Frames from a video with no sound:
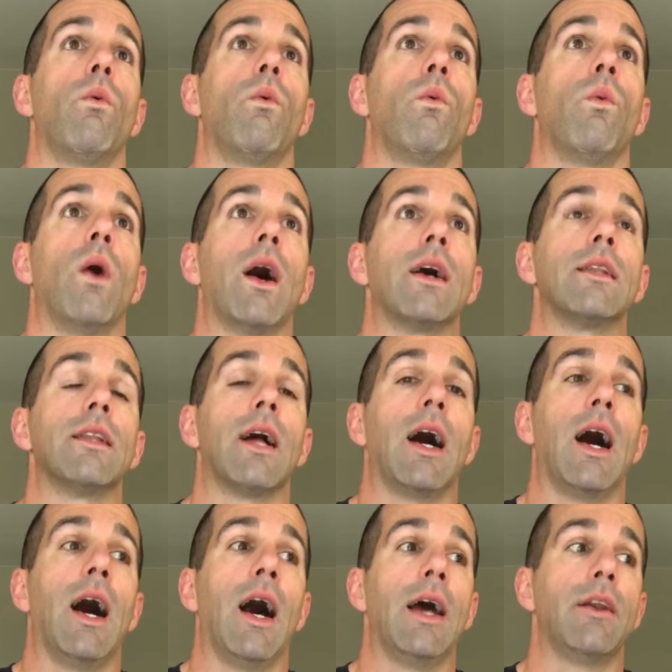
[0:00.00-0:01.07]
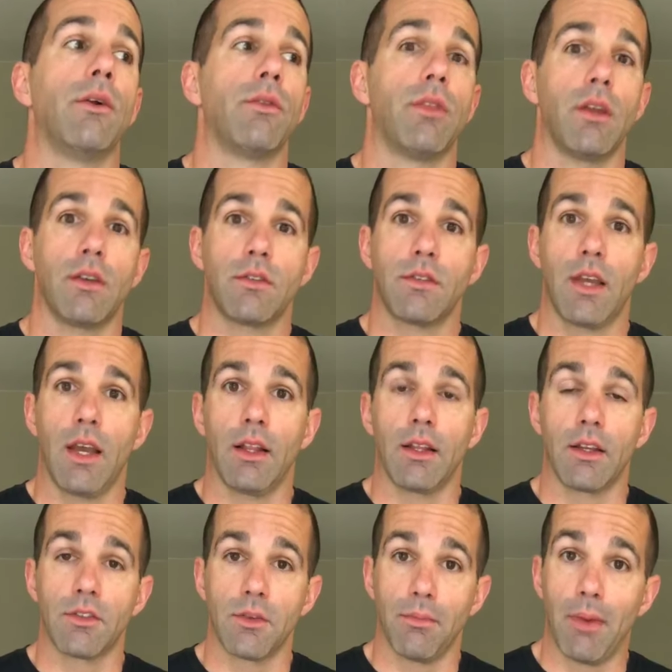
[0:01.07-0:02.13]
while I don't think scaling
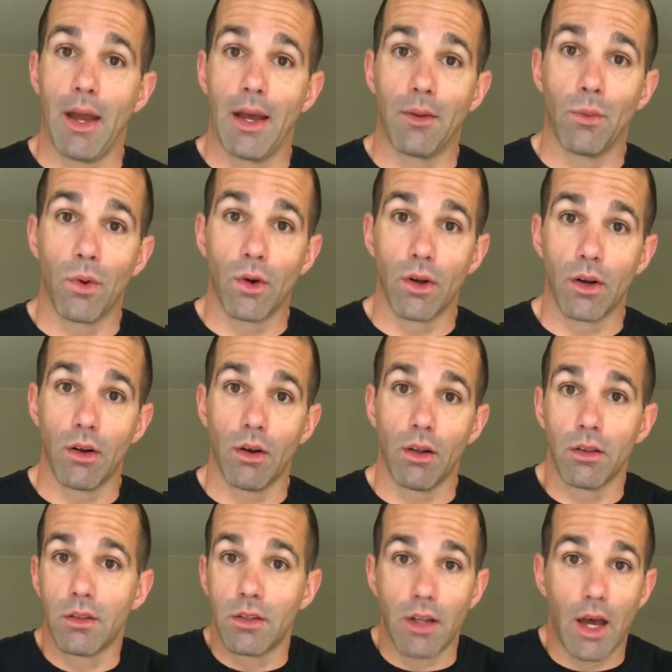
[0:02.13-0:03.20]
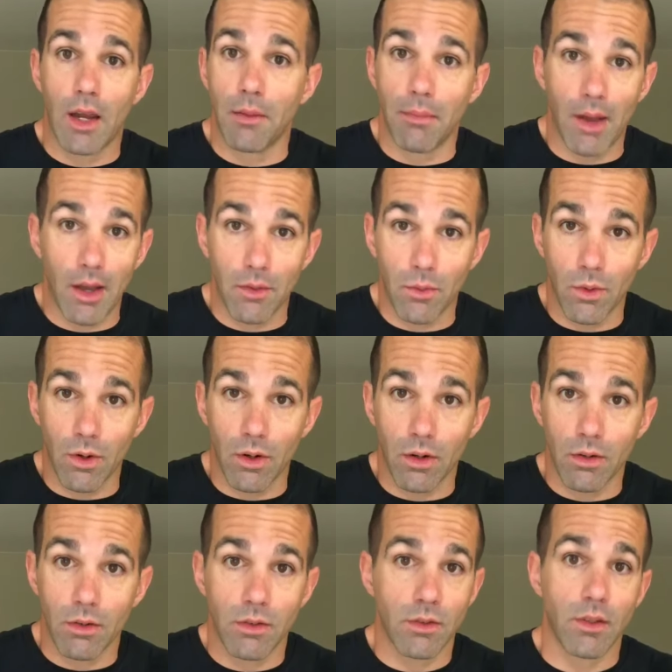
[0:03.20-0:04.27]
is a bad word at all, it's not a bad word.
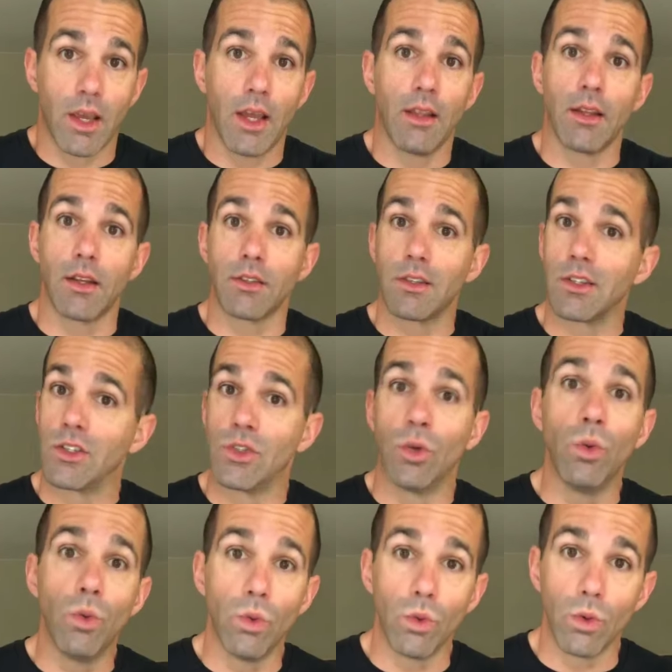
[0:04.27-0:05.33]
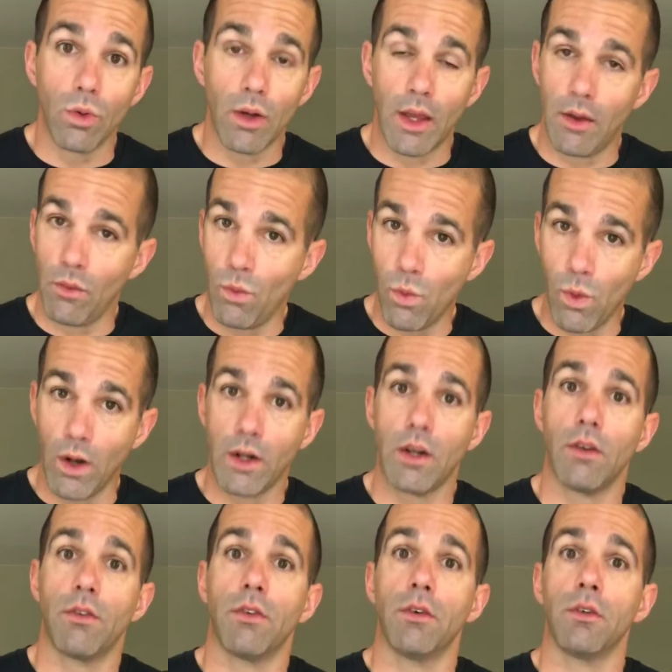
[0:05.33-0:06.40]
Scaling is a tool, a
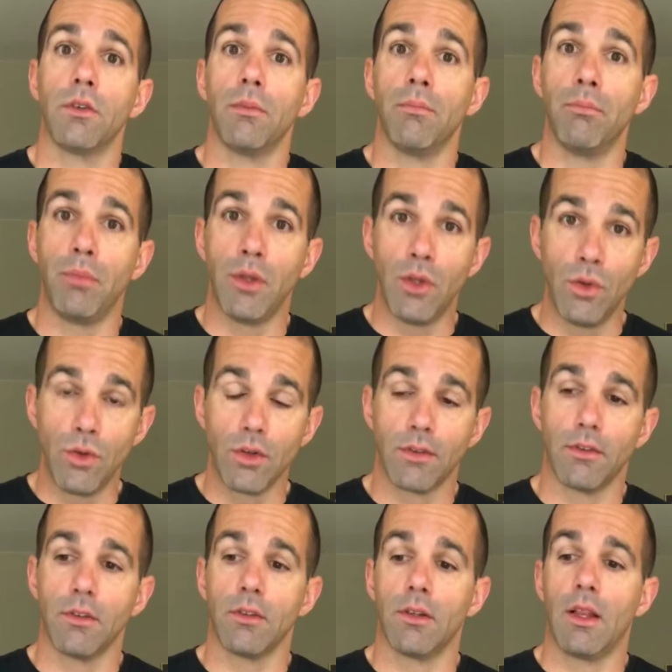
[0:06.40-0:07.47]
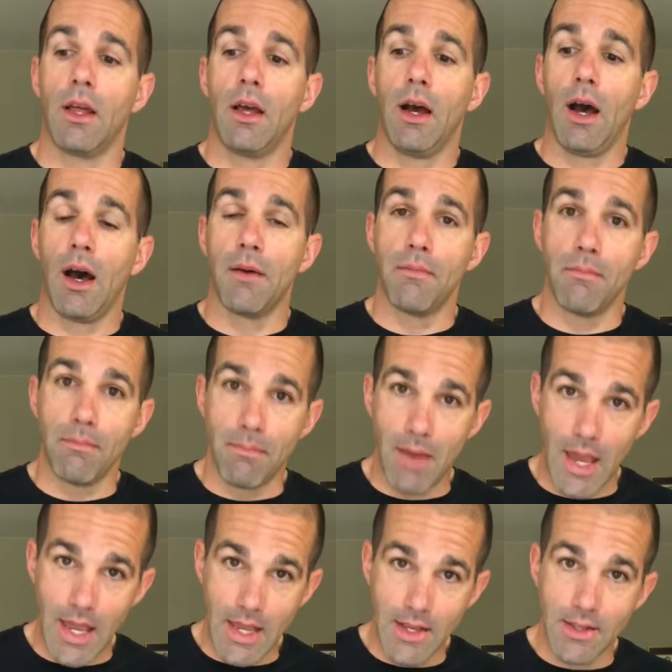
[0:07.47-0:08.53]
wonderful, beautiful,
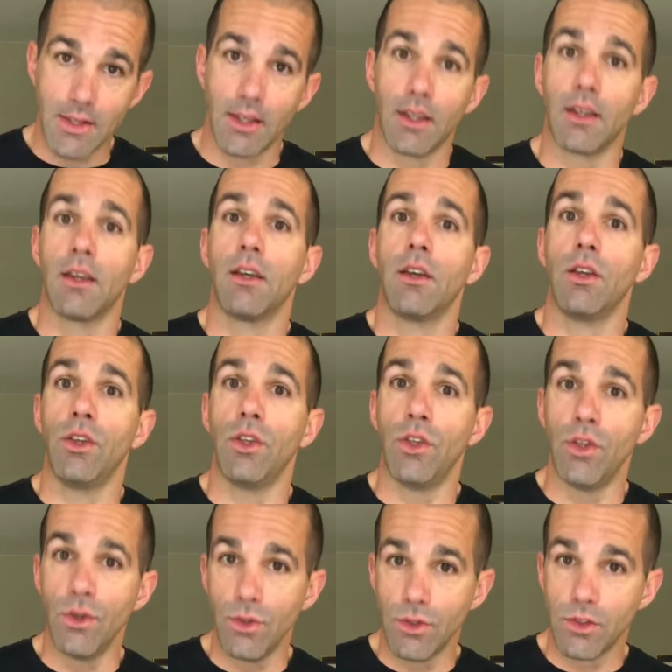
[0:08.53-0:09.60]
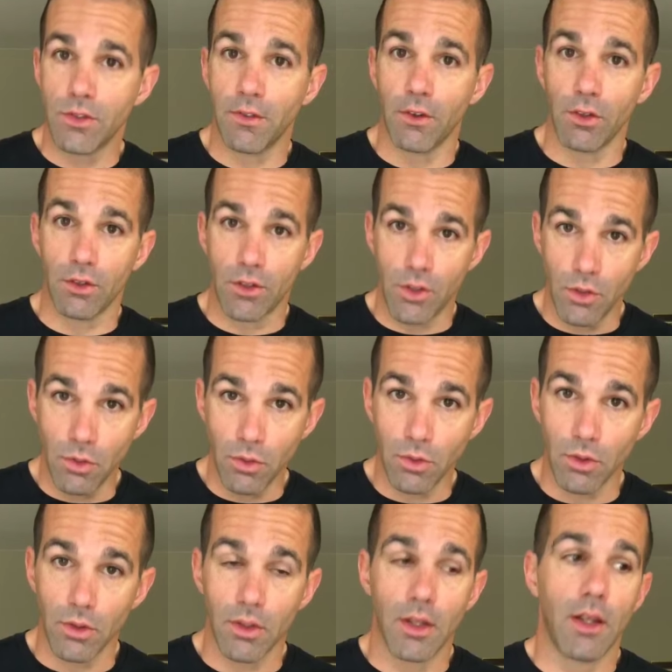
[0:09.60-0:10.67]
amazing, useful
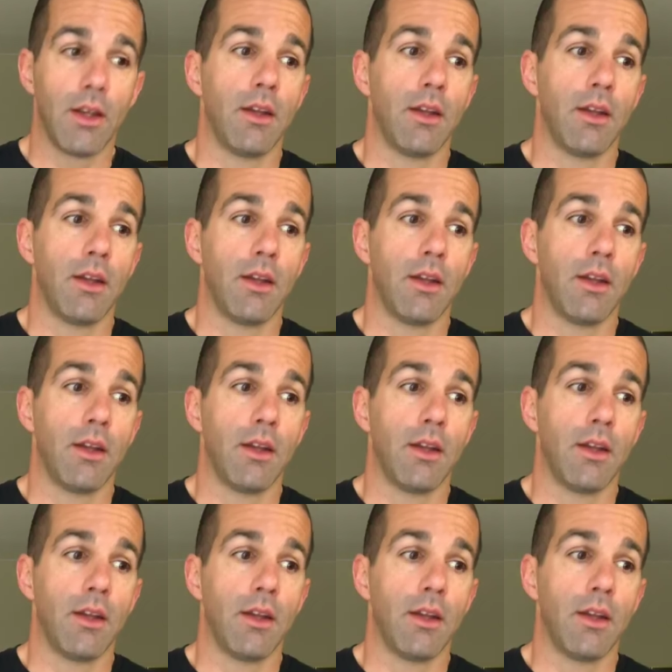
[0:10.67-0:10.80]
tool